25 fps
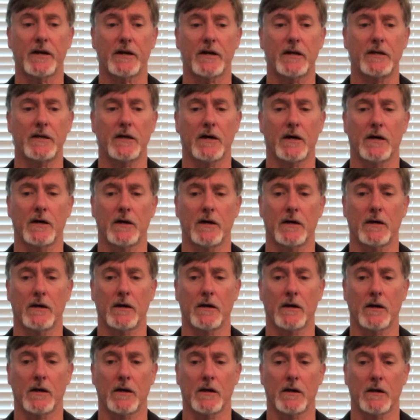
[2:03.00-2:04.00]
at a uh,
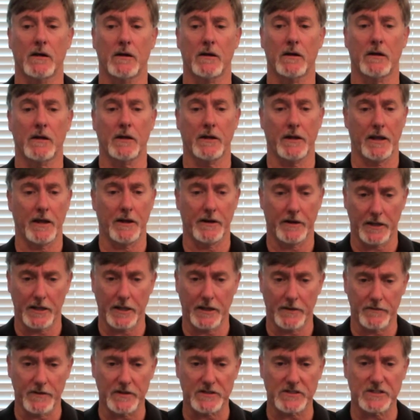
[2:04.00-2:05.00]
uh, and
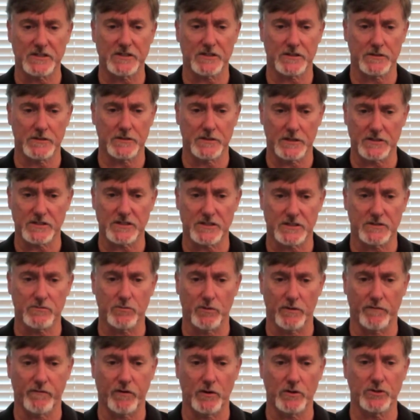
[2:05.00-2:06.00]
again this is this is
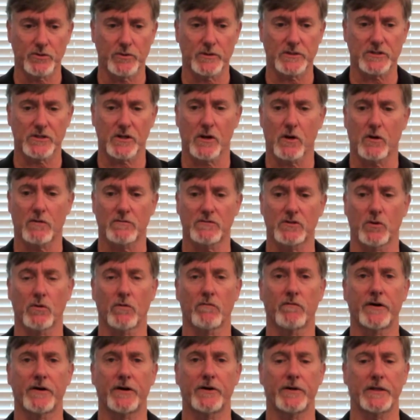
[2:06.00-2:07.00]
referred to as law of
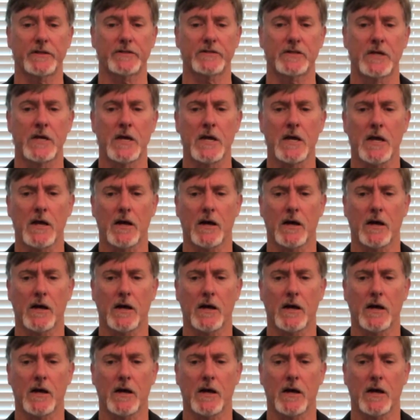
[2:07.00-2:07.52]
total variance.